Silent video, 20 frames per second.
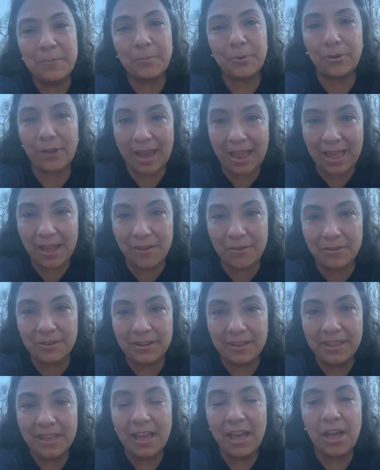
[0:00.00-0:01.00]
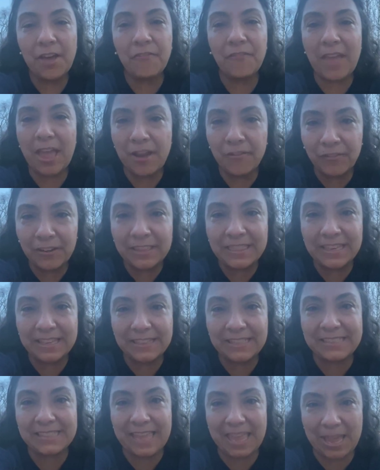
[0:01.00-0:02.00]
proud of
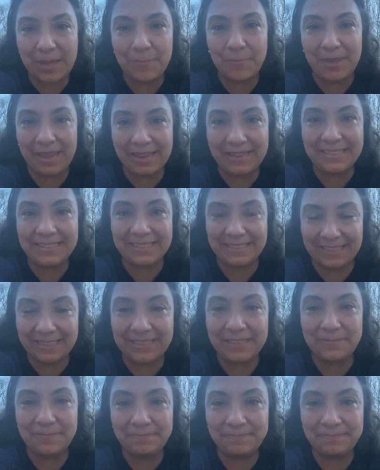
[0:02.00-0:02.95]
everything this campaign did.